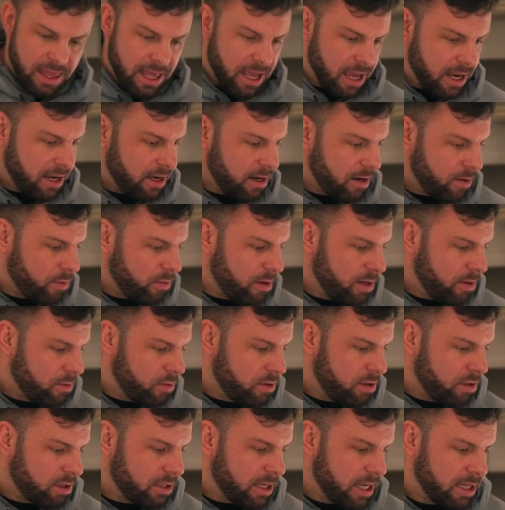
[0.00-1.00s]
then we
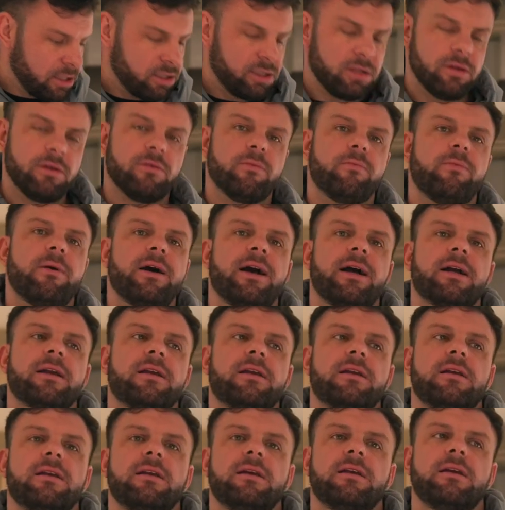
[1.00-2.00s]
will catch you
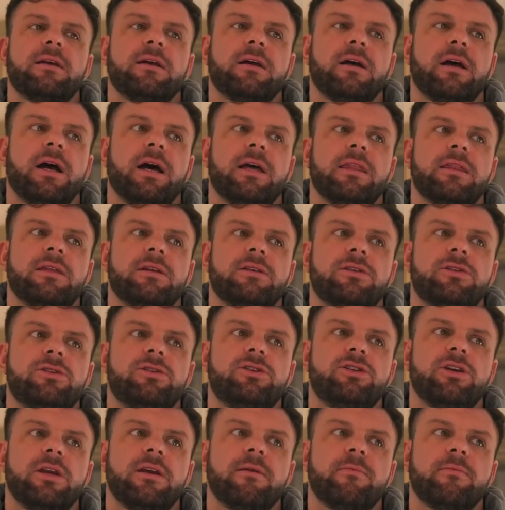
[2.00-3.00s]
back at the
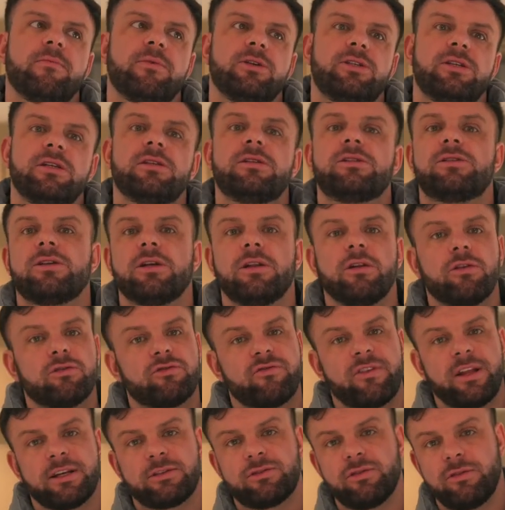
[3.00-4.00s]
gym, which is still Wood
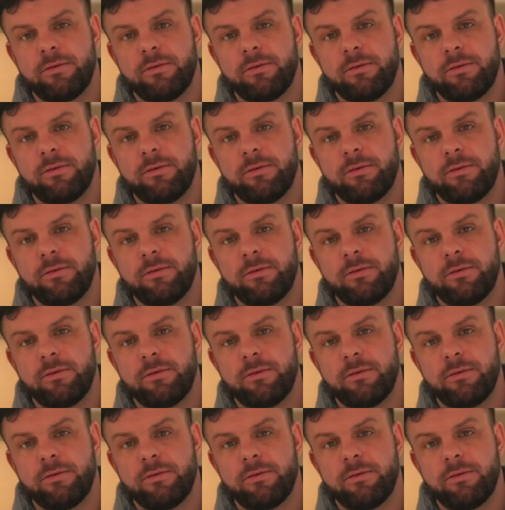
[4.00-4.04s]
Flex